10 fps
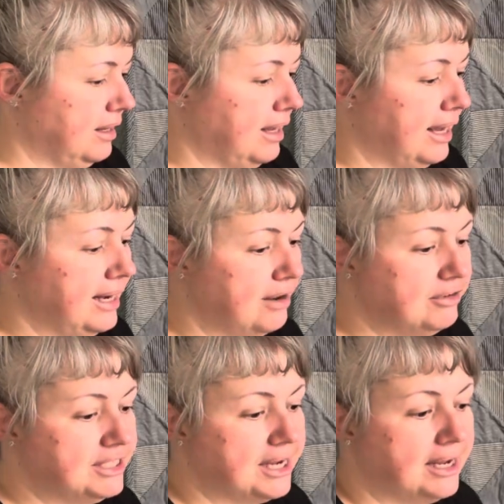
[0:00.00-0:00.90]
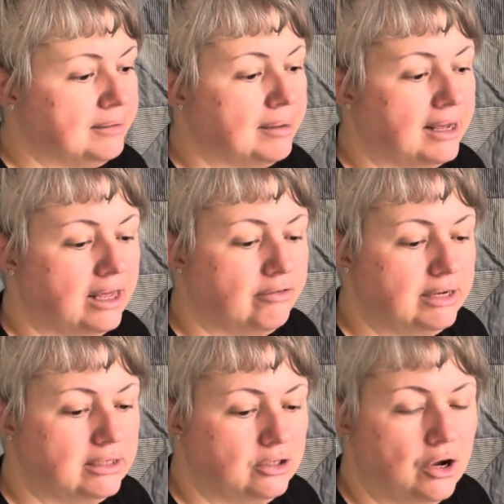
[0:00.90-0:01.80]
and every time I have a
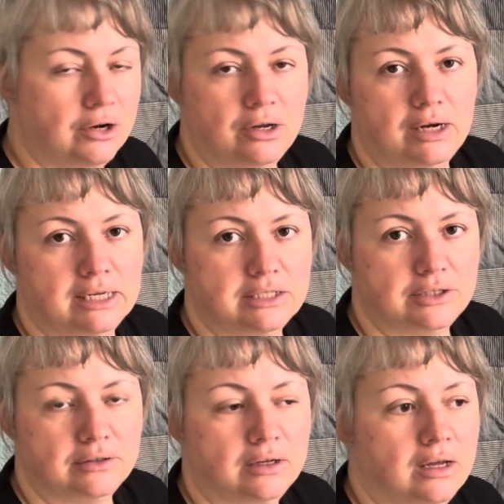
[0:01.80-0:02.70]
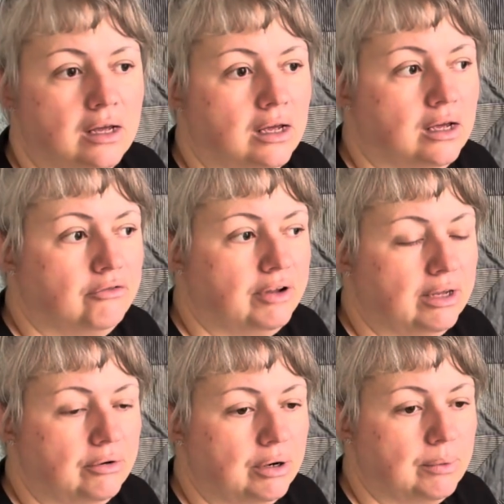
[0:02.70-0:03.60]
little yarn nugget
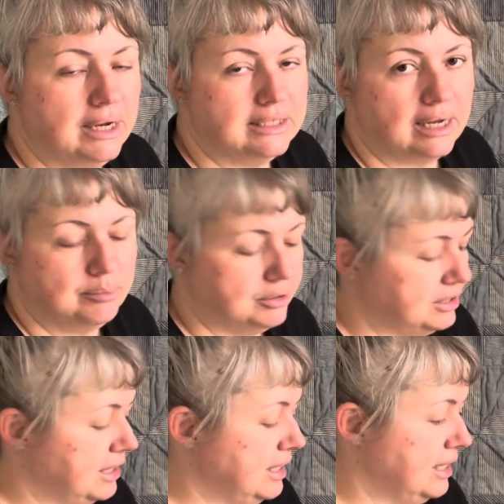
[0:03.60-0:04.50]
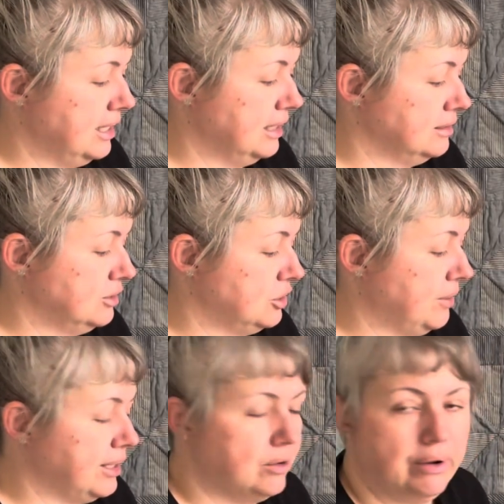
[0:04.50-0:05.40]
fingering weight, I put it in here so
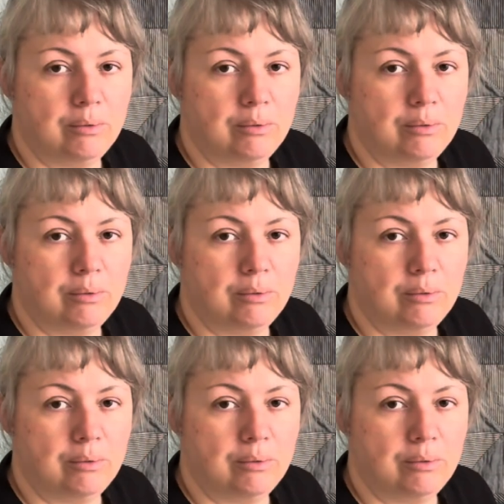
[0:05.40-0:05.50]
I know it